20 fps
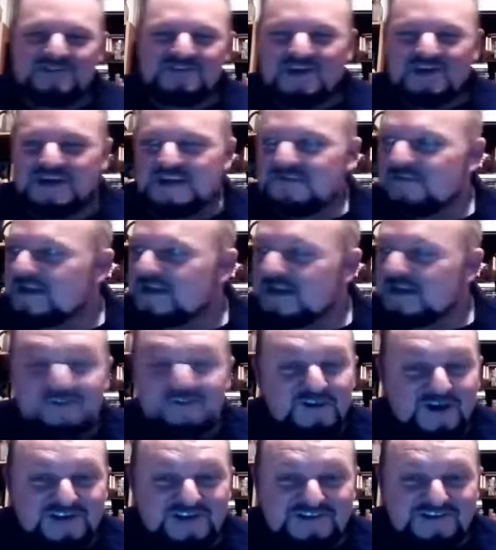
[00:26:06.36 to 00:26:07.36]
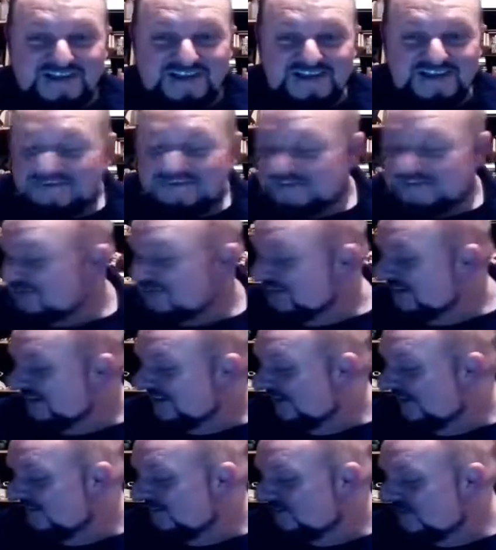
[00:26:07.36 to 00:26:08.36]
sign out the front advertising it. And they just love it.
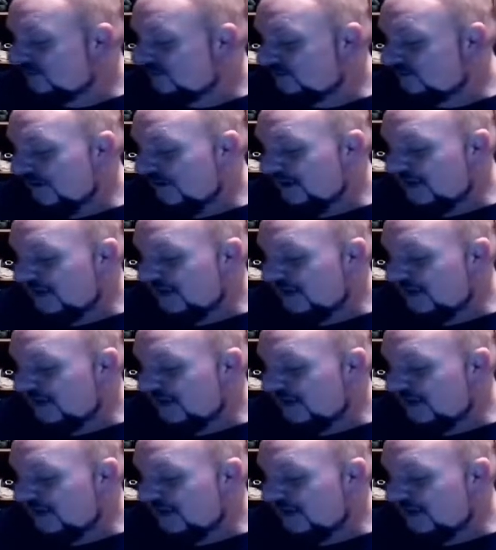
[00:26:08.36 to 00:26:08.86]
It's great,